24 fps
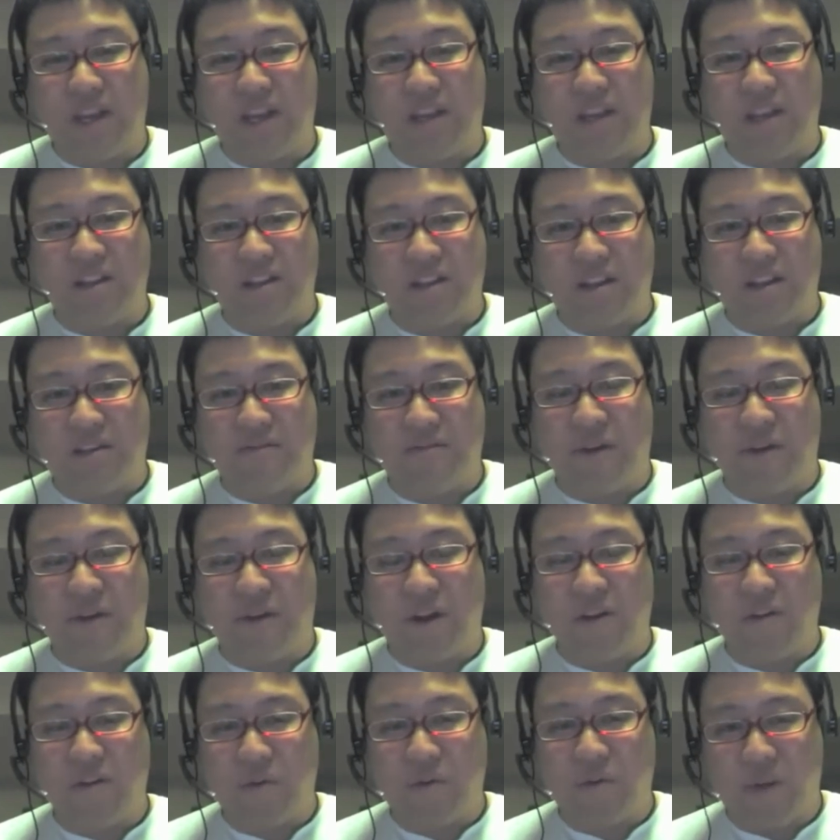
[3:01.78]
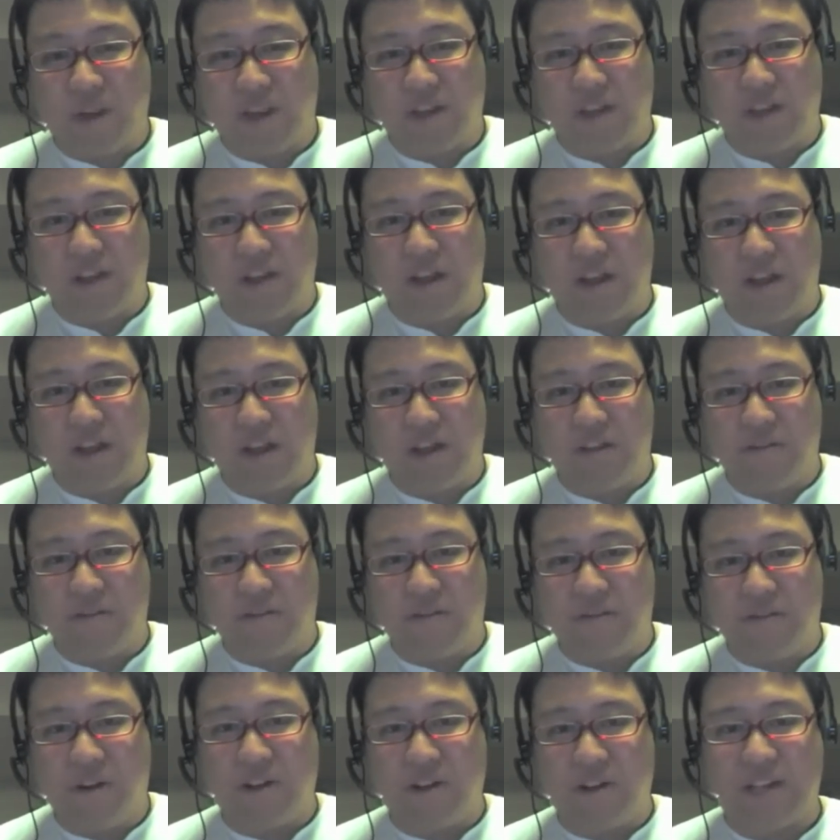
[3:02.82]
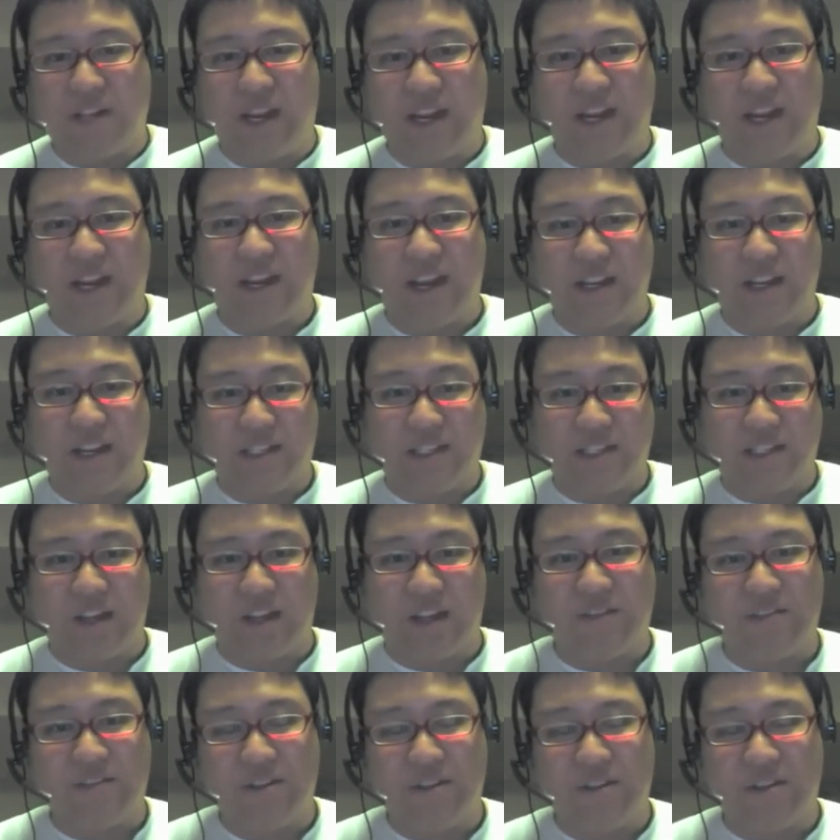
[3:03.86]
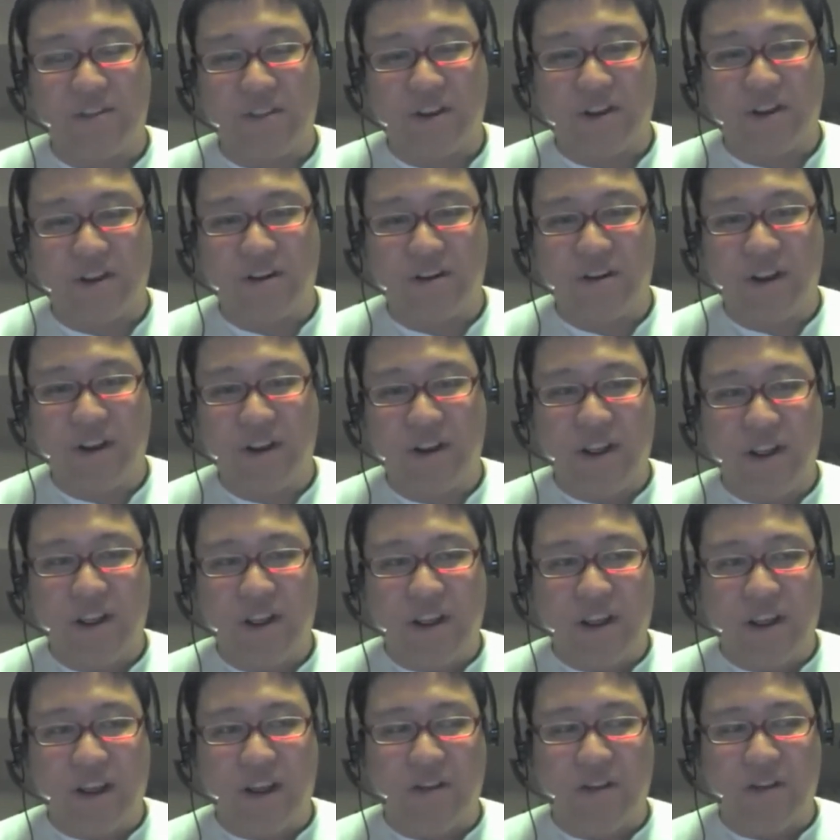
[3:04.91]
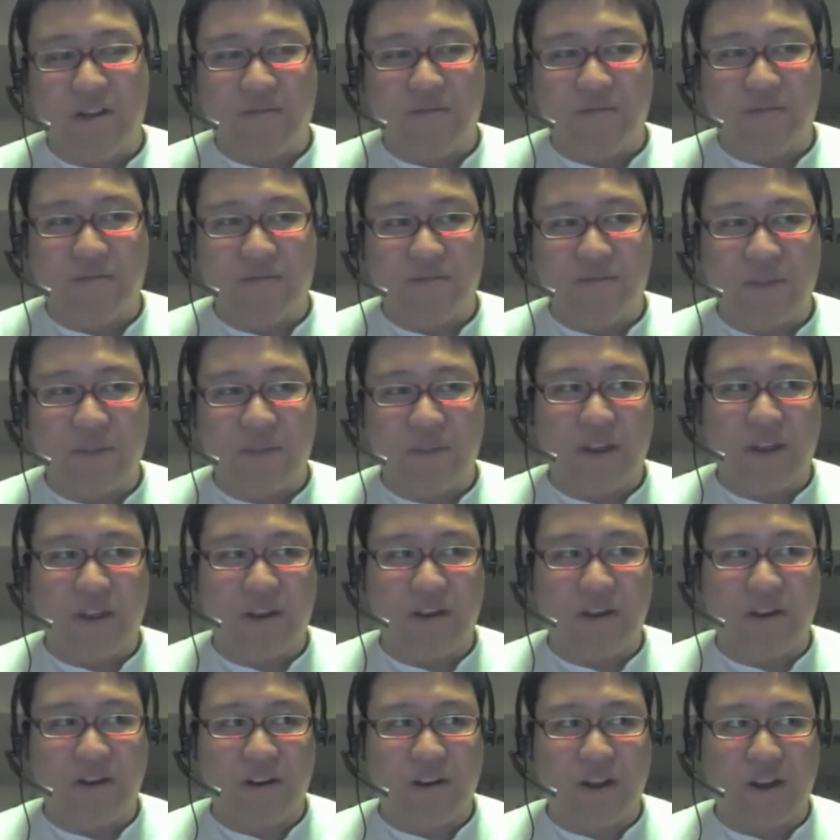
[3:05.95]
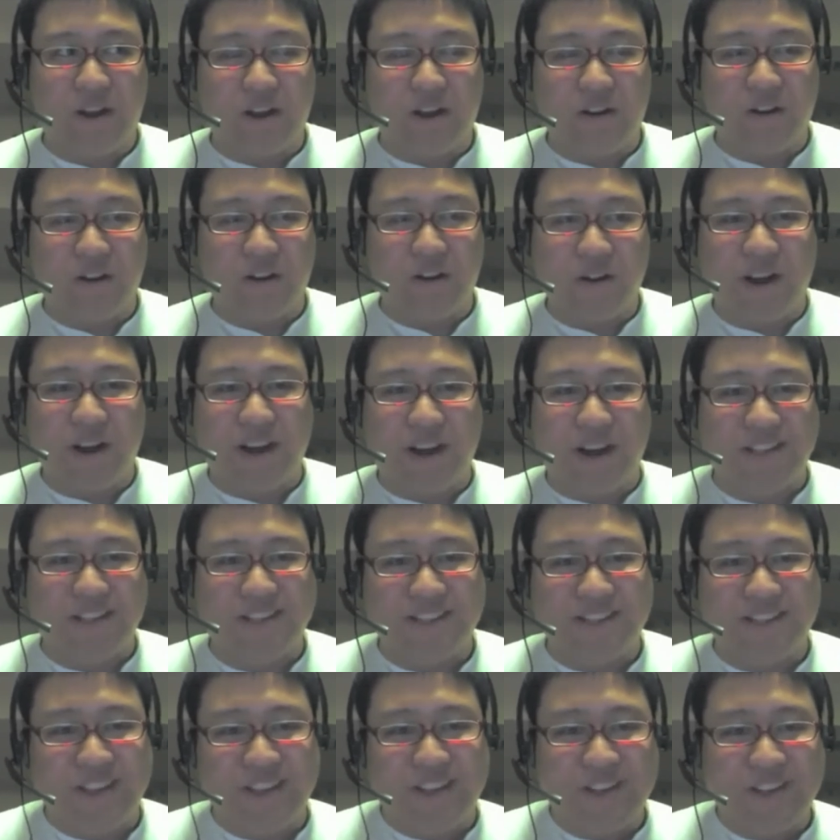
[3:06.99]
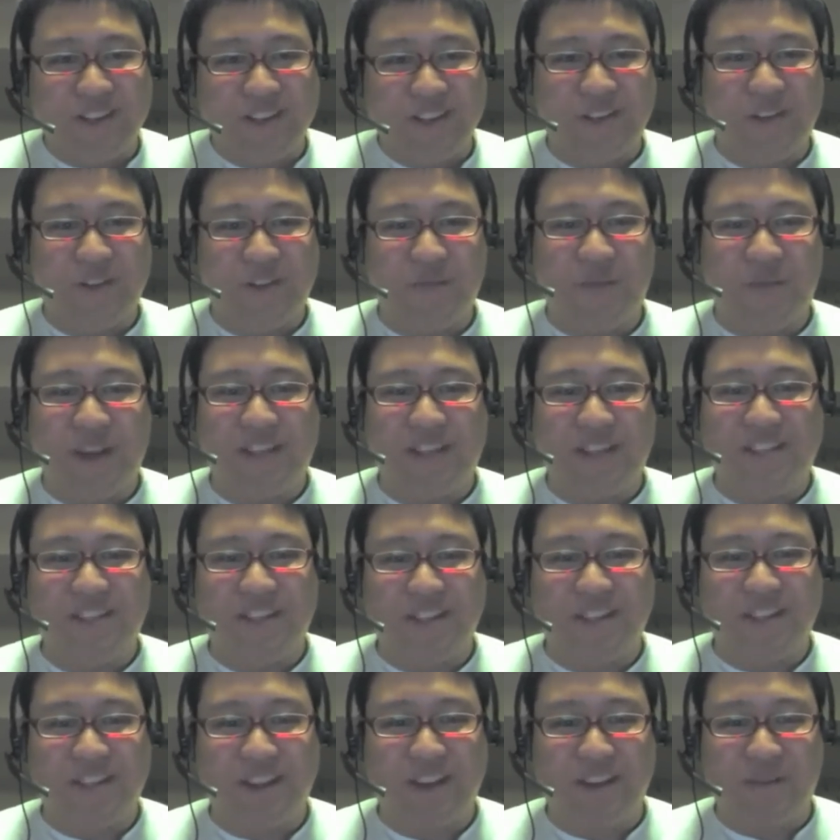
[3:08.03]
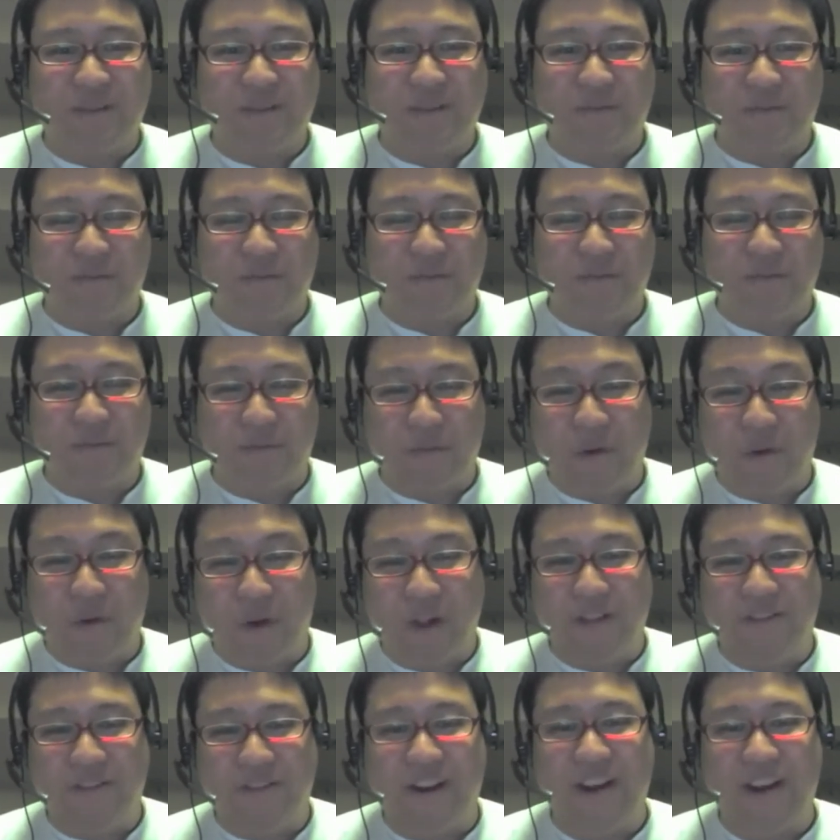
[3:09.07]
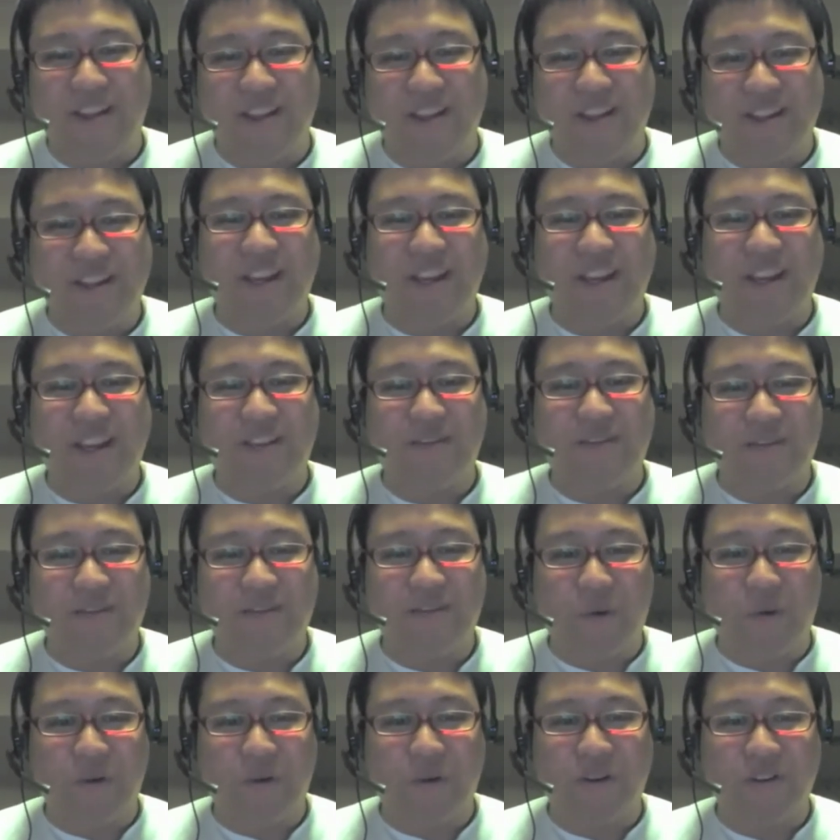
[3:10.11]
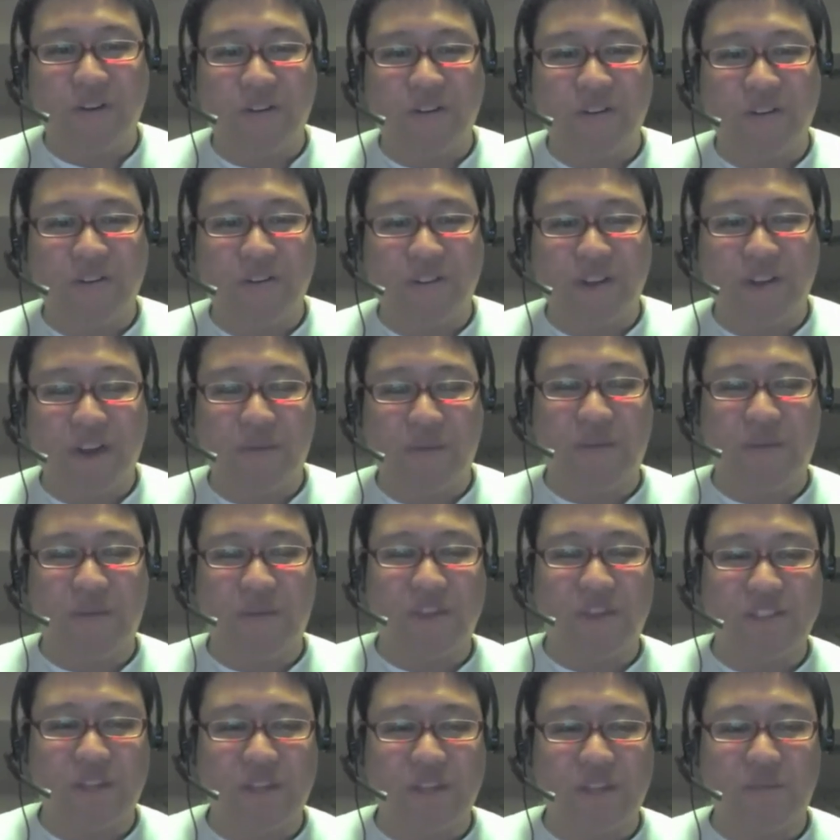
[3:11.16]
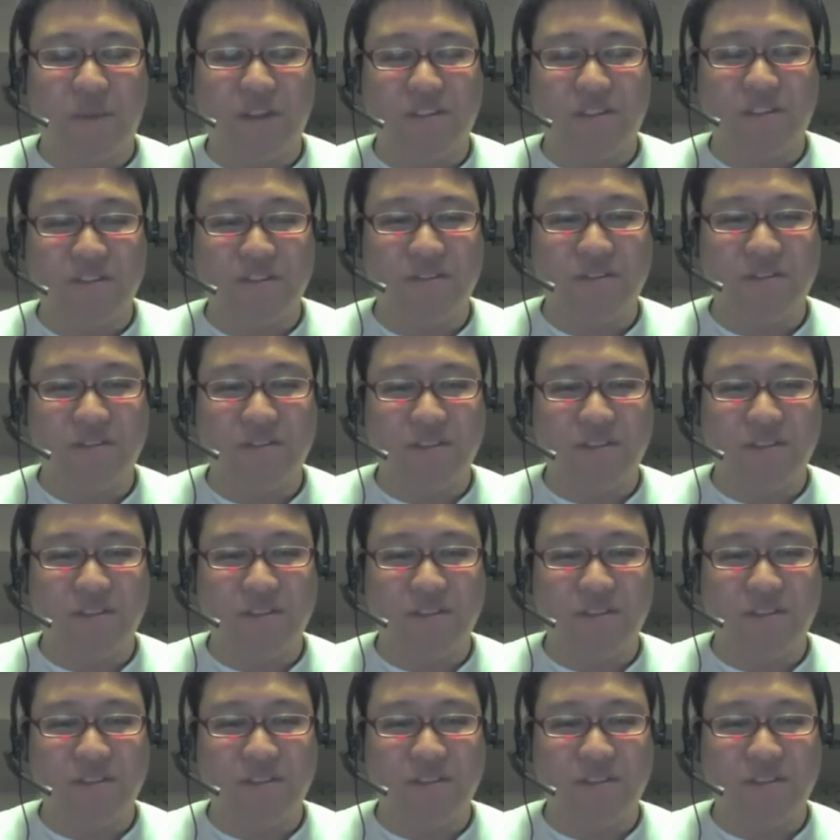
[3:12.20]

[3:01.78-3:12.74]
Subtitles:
in the following fall Taikai. It's left to their kohais to basically qualify the team for the upcoming Senbatsu.